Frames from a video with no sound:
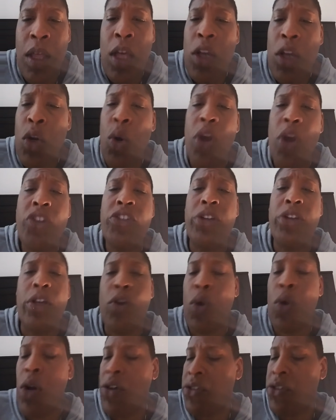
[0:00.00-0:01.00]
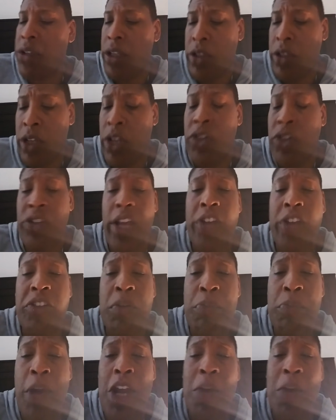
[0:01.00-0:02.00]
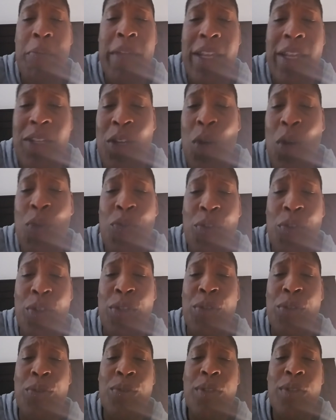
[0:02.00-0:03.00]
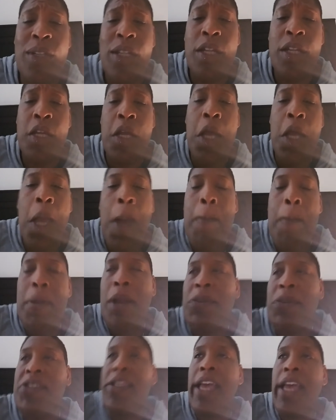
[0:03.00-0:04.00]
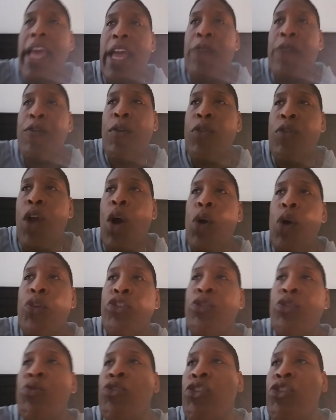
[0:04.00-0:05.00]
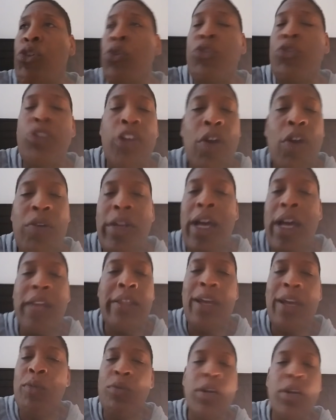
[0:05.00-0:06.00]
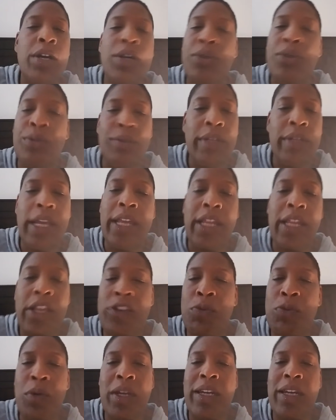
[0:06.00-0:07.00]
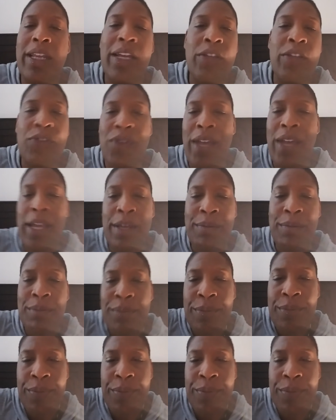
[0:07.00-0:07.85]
Of course, the injection better be a no for you. But I'm saying for those who choose to go down that road, it is what it is, fam.